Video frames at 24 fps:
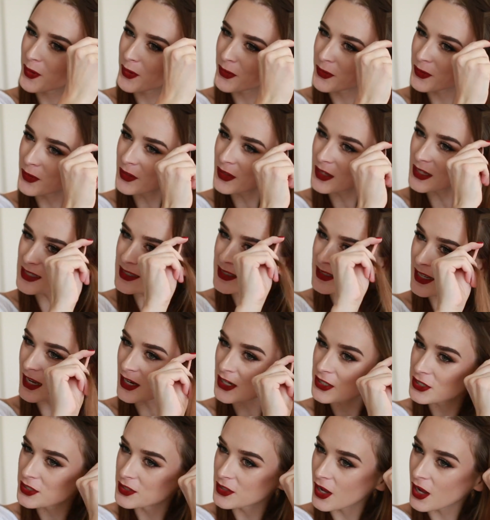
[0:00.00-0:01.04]
pull a
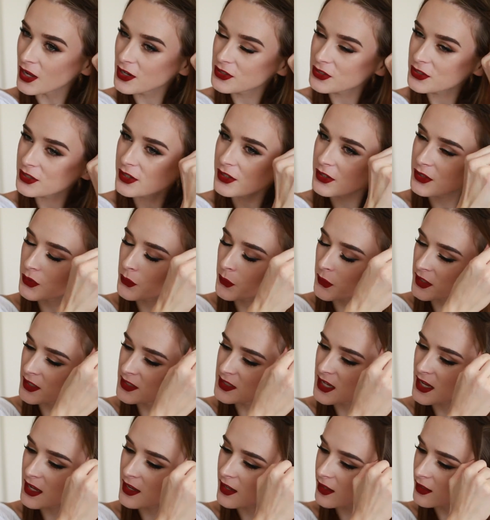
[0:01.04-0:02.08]
section under, you wanna
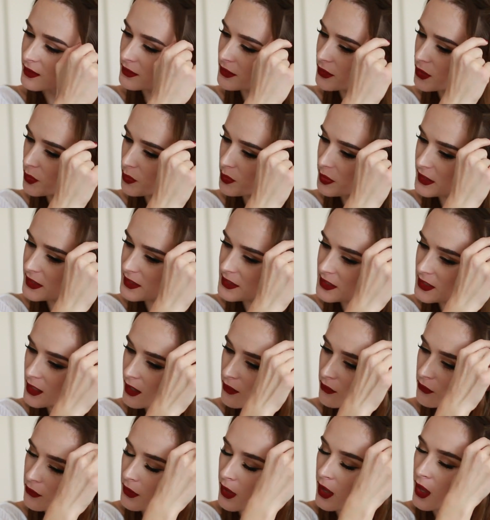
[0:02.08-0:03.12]
take a little piece
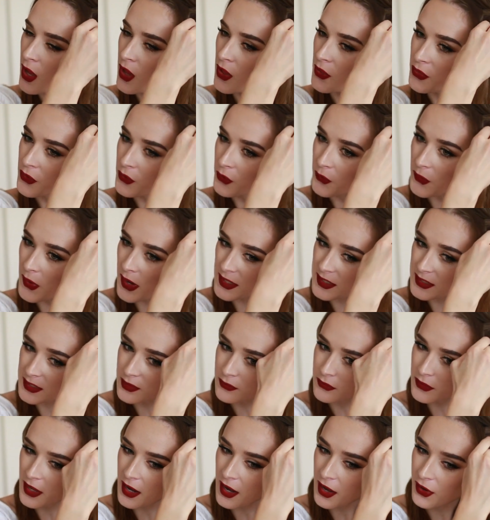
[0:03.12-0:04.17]
of the rest
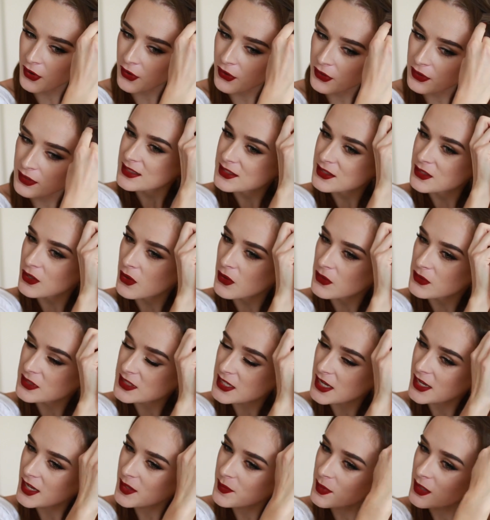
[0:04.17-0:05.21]
of the hair. So
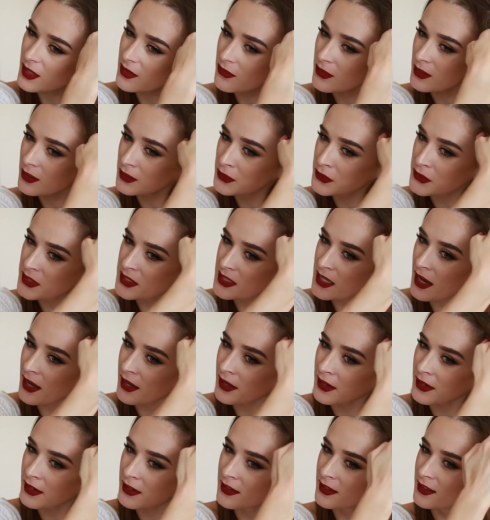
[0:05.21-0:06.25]
take a bit of the loose
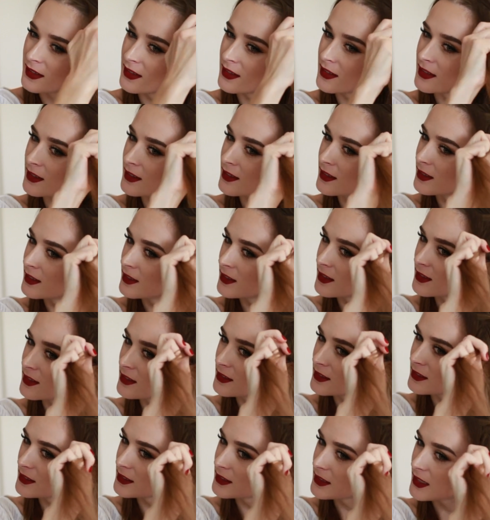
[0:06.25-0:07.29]
hair,
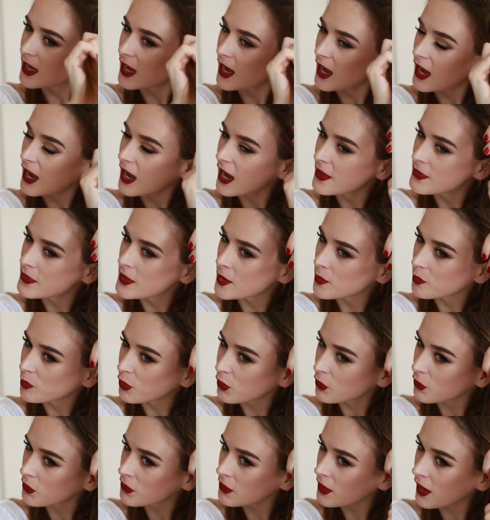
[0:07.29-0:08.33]
and then
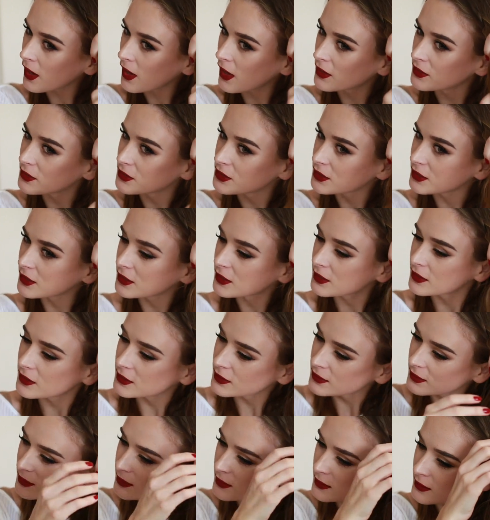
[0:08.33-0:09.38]
pull that under
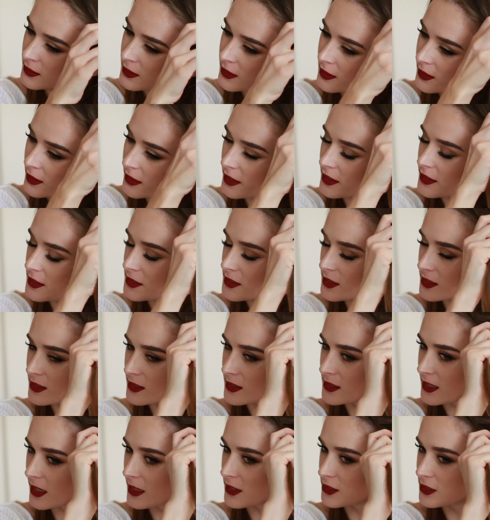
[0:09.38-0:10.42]
into the
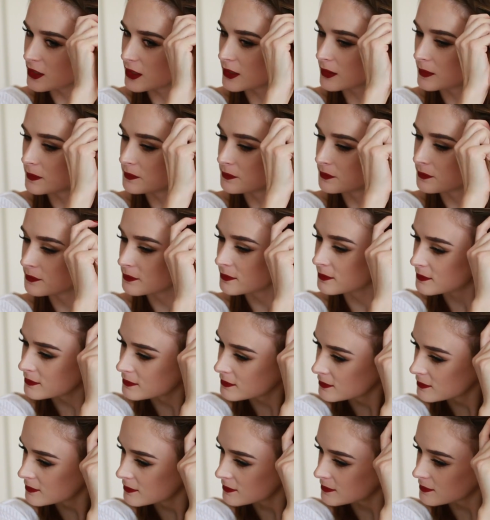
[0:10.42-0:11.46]
center.
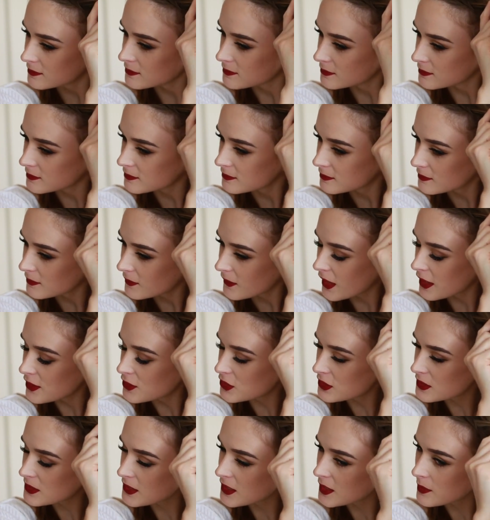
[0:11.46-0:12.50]
And
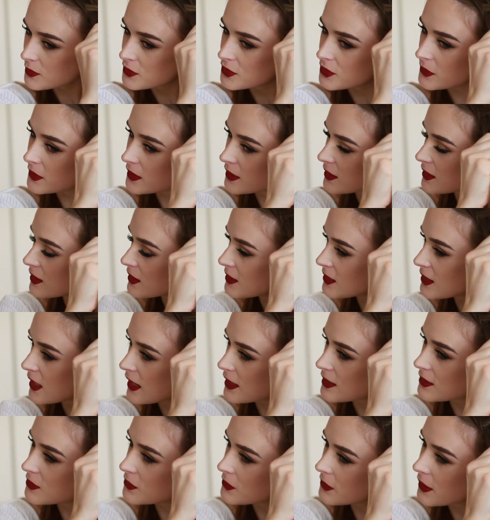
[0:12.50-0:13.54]
just keep doing this
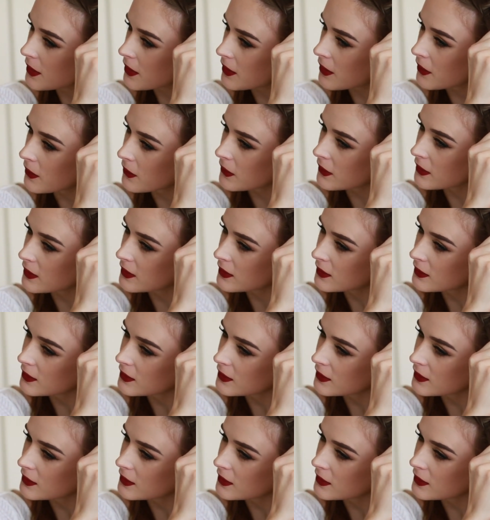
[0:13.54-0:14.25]
as you go.